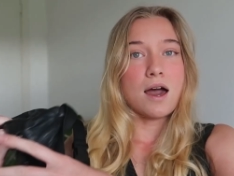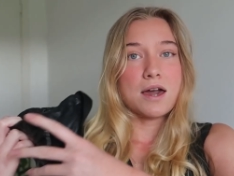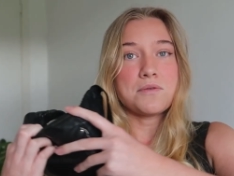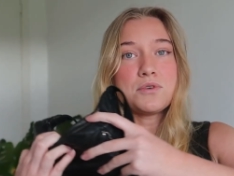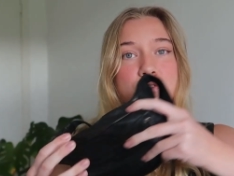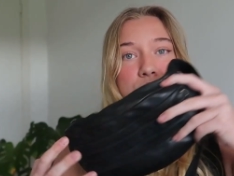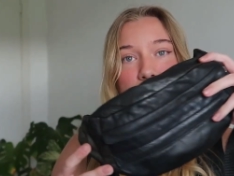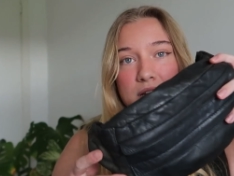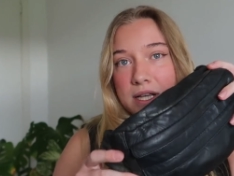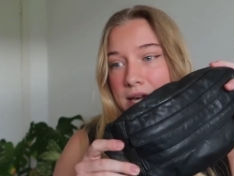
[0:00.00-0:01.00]
I was
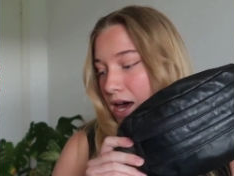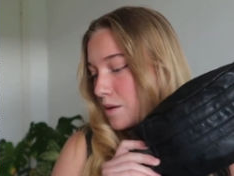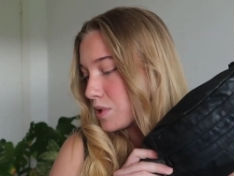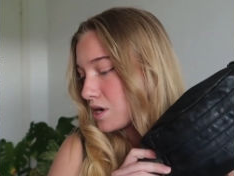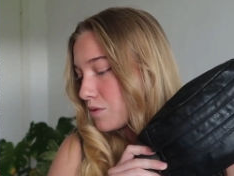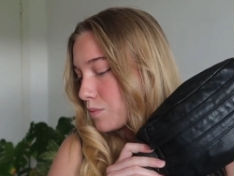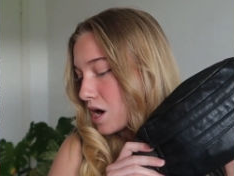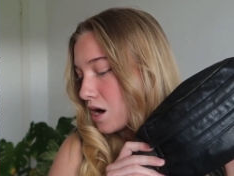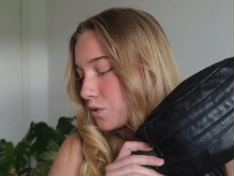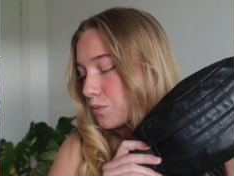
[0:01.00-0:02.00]
really happy
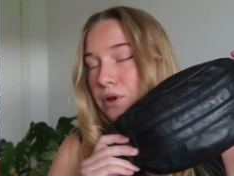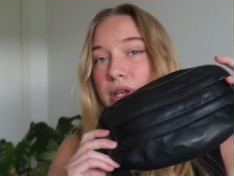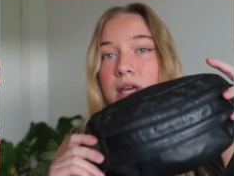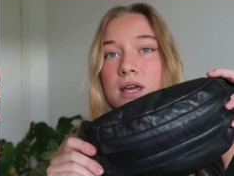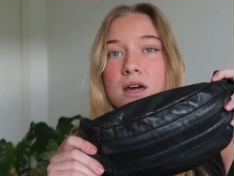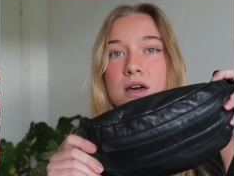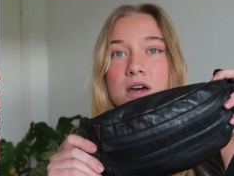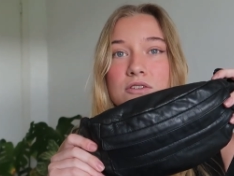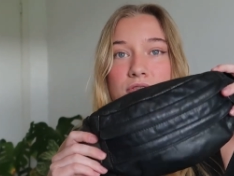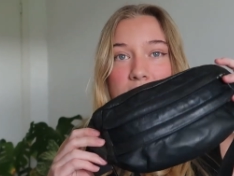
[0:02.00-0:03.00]
about bringing
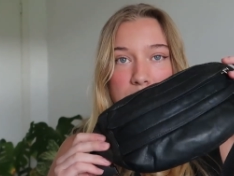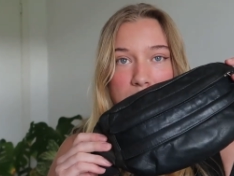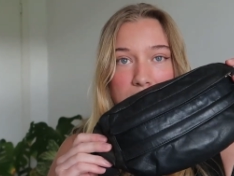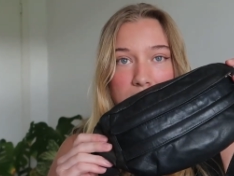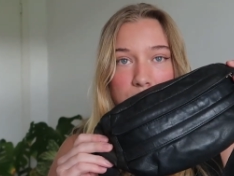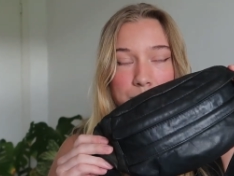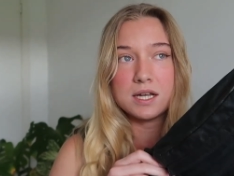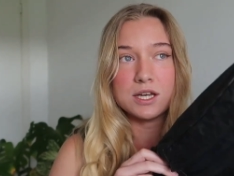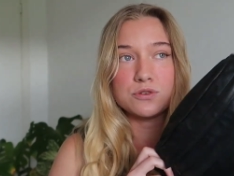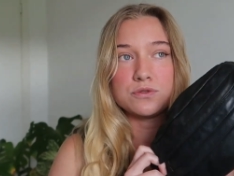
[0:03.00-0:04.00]
a fanny pack, and
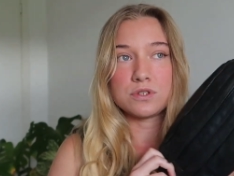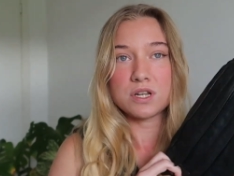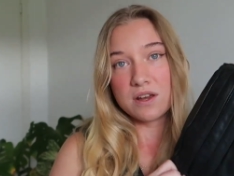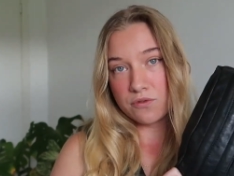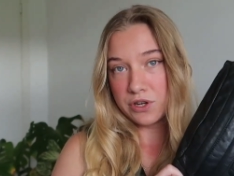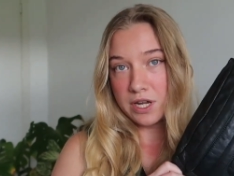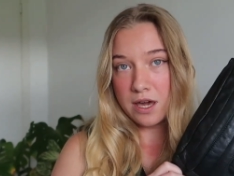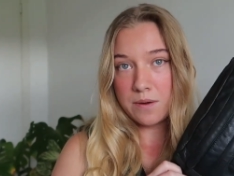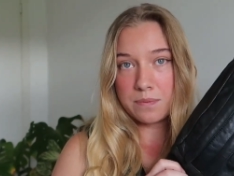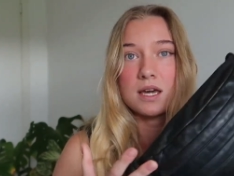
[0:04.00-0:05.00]
I used it every
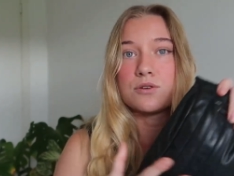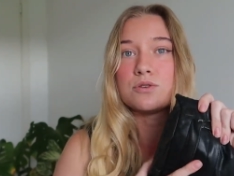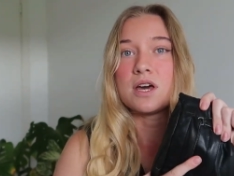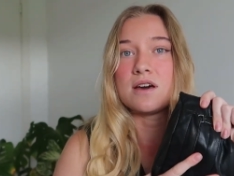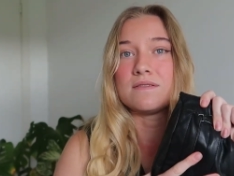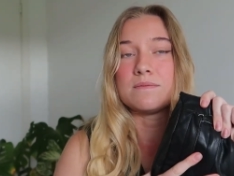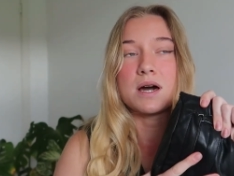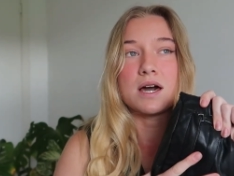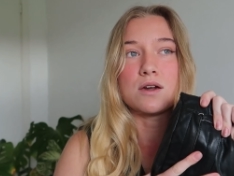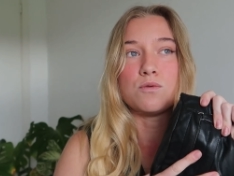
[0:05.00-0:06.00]
day. And I could have
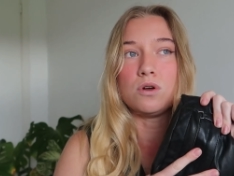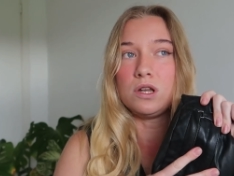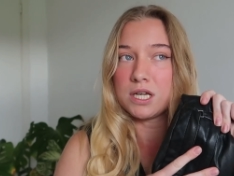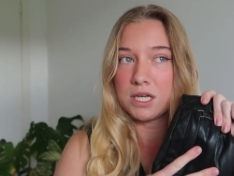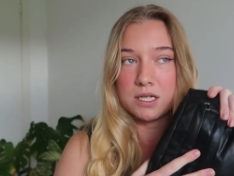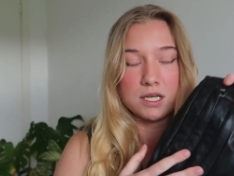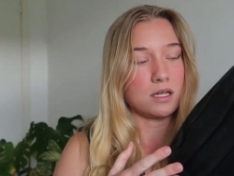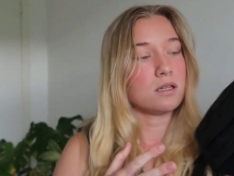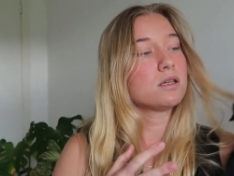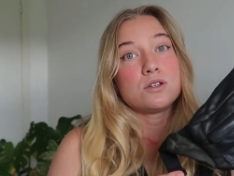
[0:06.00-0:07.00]
my wallet
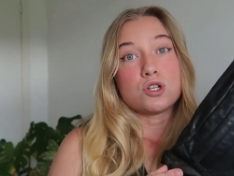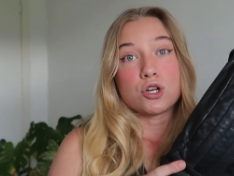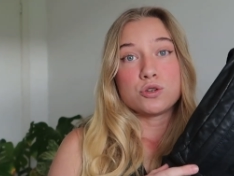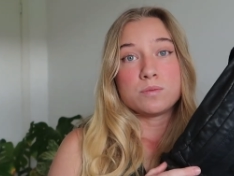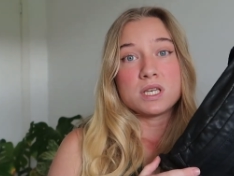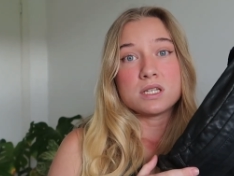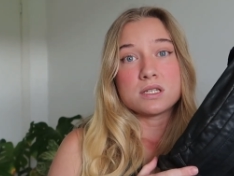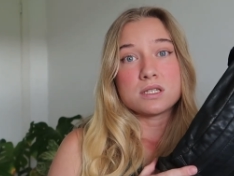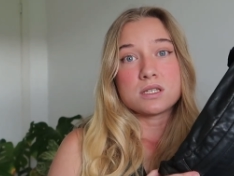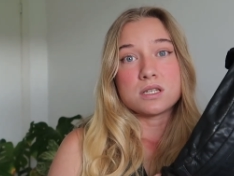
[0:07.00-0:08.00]
and
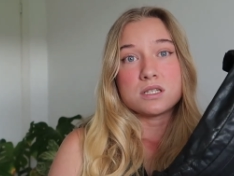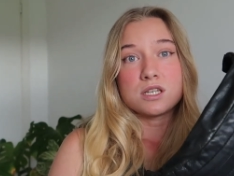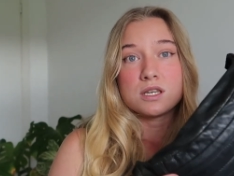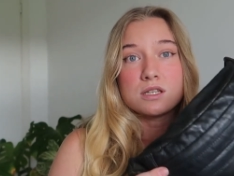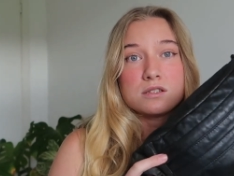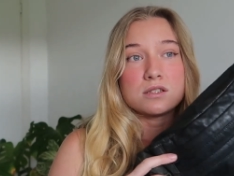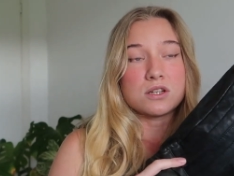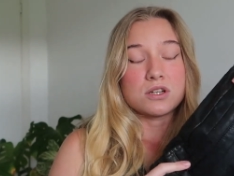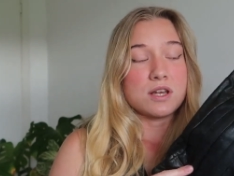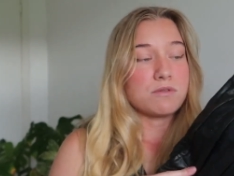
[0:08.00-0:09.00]
documents and tickets
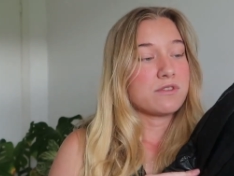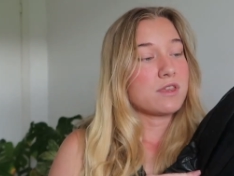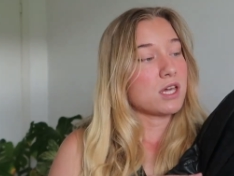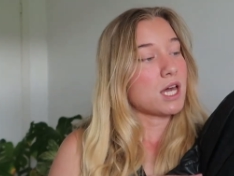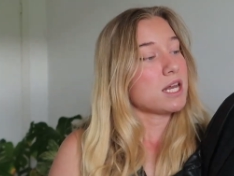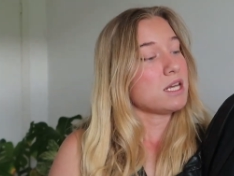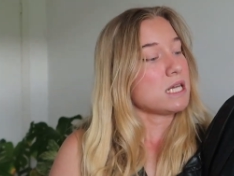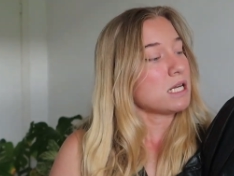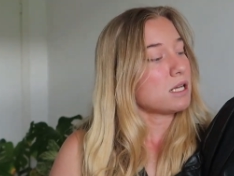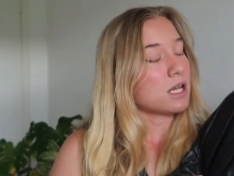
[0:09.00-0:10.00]
and everything I
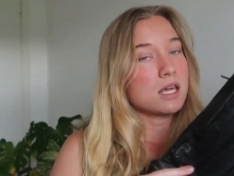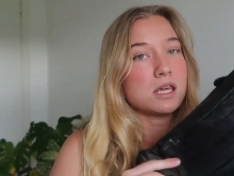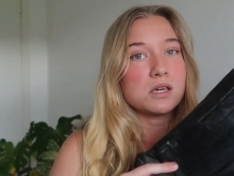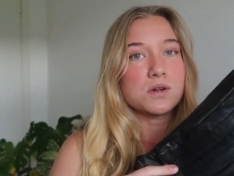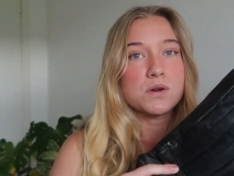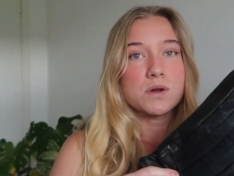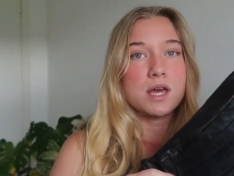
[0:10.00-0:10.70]
needed in here,